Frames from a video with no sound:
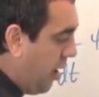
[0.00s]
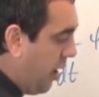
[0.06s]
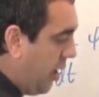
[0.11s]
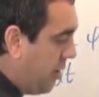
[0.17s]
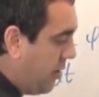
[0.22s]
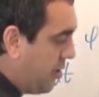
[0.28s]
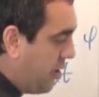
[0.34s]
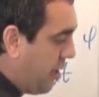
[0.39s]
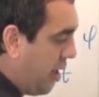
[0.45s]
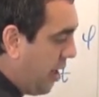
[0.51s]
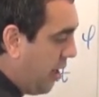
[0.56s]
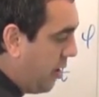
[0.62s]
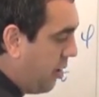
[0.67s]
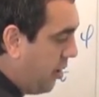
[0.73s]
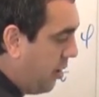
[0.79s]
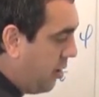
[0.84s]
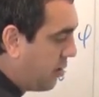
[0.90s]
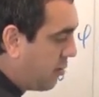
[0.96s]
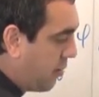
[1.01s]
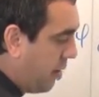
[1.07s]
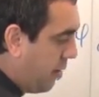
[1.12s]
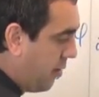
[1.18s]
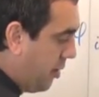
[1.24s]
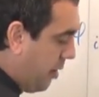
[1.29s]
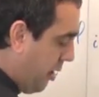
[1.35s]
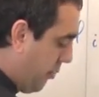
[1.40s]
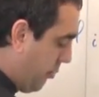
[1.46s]
ij is
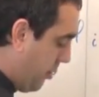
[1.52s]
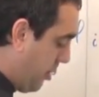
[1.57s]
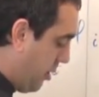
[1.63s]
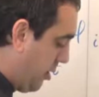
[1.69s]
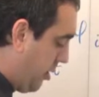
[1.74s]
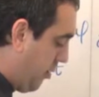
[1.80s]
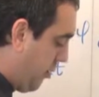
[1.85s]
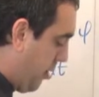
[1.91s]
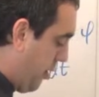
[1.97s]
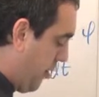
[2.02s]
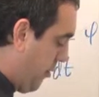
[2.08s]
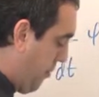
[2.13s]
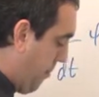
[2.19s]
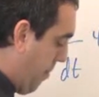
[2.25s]
greater than or equal to zero.